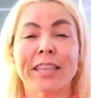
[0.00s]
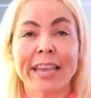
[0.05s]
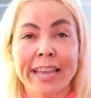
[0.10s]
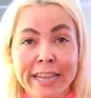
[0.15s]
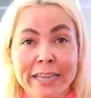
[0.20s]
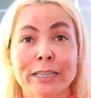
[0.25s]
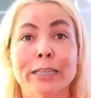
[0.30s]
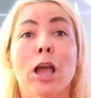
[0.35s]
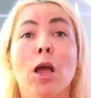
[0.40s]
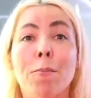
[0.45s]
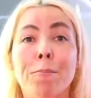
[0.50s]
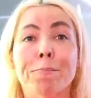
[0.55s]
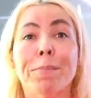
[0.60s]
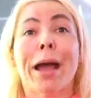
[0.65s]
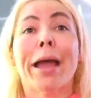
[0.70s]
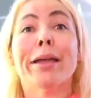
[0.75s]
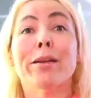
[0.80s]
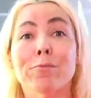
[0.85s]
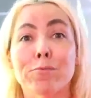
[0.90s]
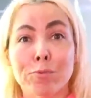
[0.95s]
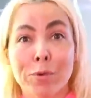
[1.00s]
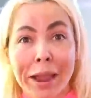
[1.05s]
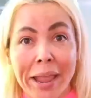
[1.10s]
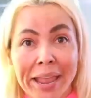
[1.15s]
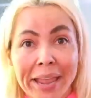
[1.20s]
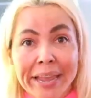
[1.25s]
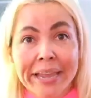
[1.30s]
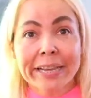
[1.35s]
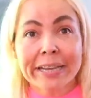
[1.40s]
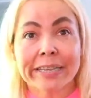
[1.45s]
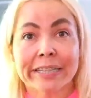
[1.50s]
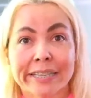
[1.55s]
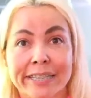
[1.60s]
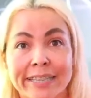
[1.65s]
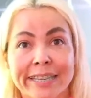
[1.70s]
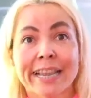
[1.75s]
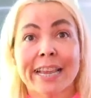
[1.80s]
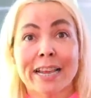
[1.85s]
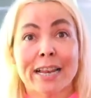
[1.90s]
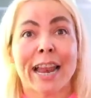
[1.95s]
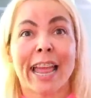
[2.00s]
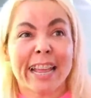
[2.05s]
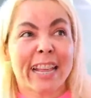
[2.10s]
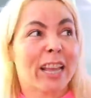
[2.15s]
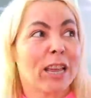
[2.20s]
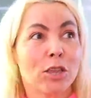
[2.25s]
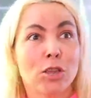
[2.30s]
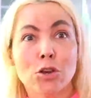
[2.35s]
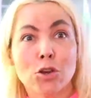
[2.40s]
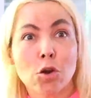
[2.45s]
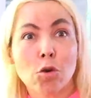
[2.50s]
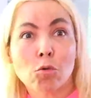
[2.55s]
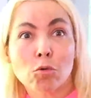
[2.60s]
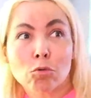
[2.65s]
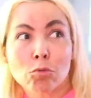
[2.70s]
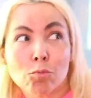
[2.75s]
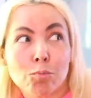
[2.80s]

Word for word: this? My weights. Like, you know,